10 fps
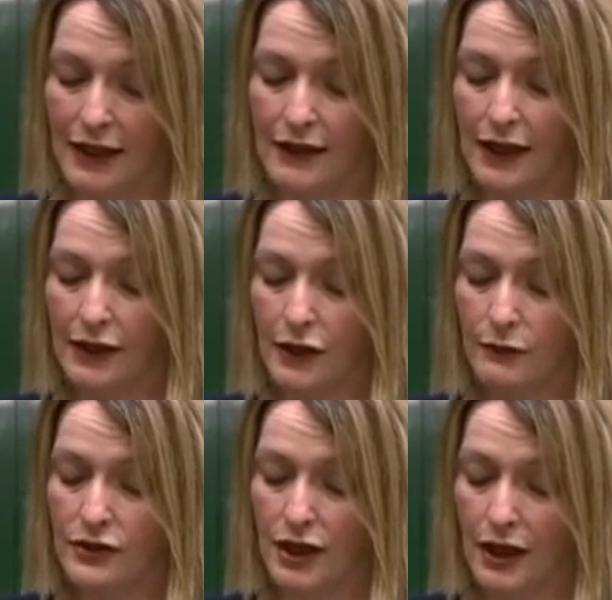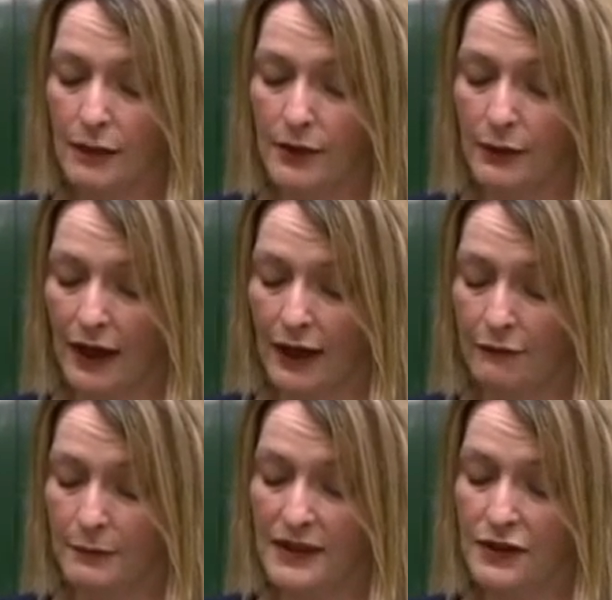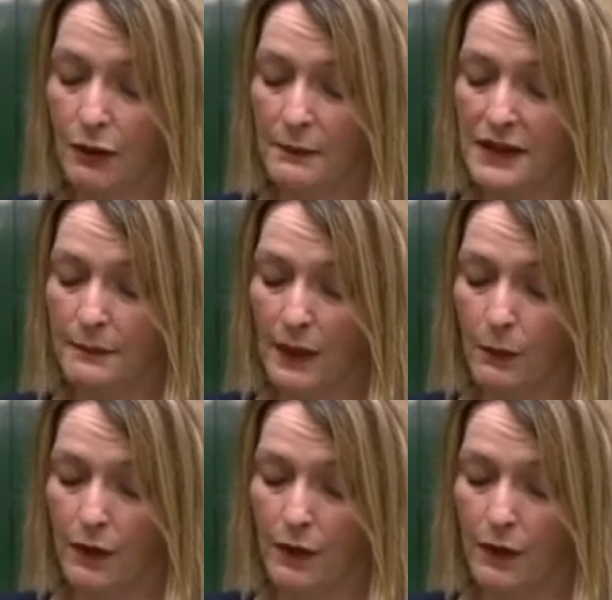the unknown time you have must not be spent